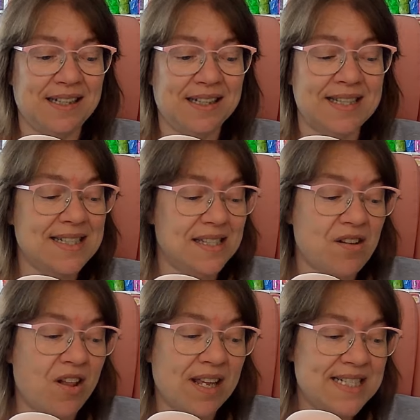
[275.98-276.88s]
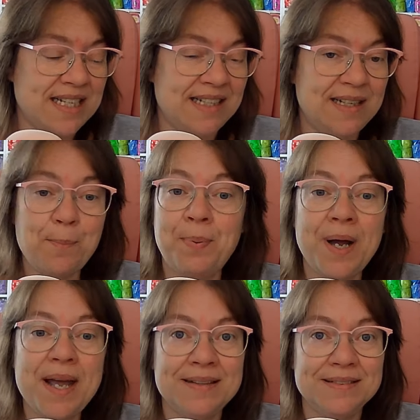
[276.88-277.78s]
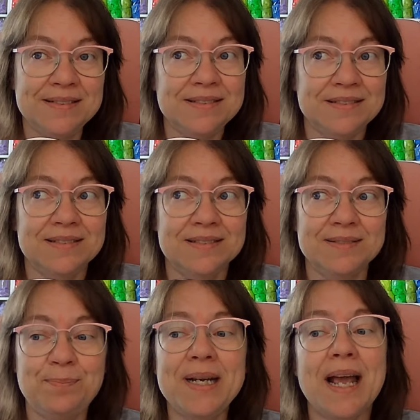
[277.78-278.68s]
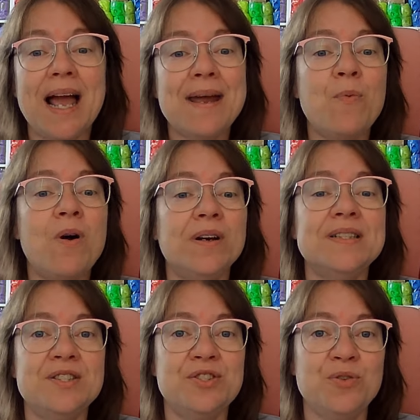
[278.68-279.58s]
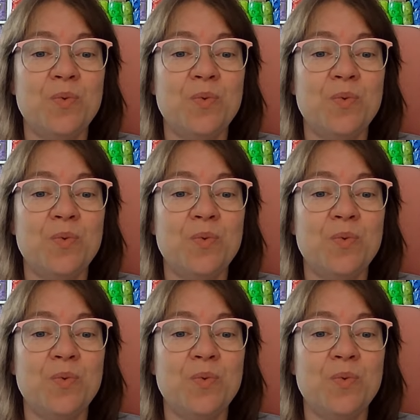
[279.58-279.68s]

this is all I did. But I wanted to do